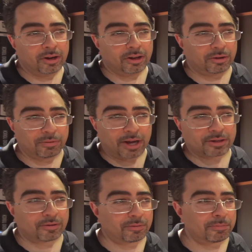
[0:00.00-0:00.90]

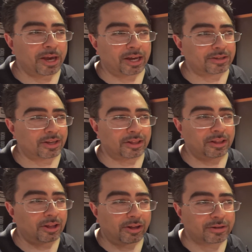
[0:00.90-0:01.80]
rest of the mix, and
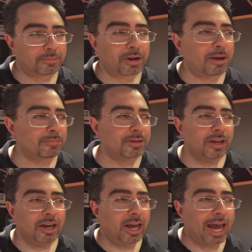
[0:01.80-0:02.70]
they'll sometimes
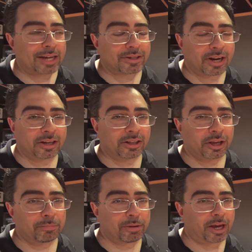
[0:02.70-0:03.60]

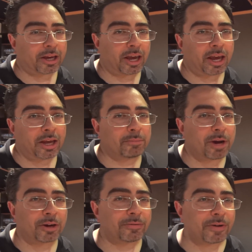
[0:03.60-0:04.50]
accidentally pick a
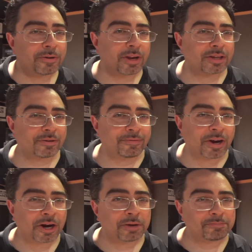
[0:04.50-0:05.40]
microphone that has a
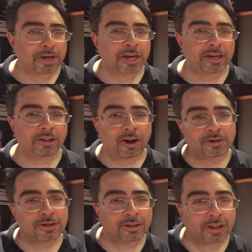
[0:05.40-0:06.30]
very big,
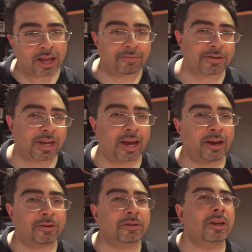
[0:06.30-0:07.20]
larger-than-life
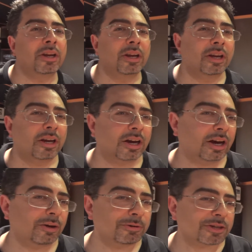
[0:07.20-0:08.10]
sound,
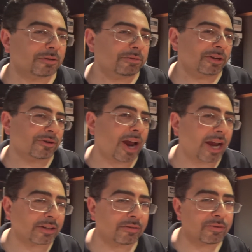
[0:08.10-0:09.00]
which can be
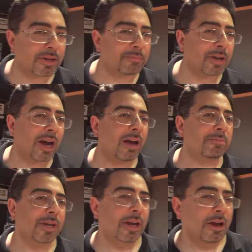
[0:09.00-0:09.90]
attractive
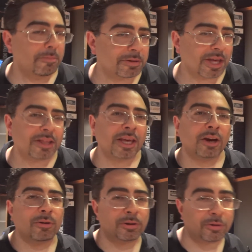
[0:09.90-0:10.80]
sometimes. But then they
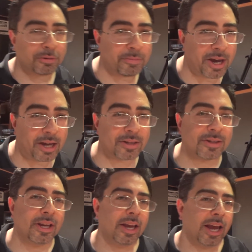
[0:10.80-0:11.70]
go and do the
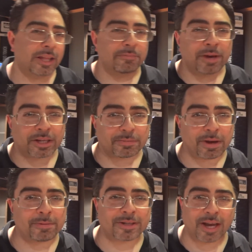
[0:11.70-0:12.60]
mix, and the mix
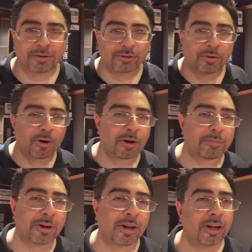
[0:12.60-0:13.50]
maybe sounds
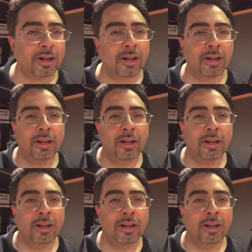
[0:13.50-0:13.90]
normal,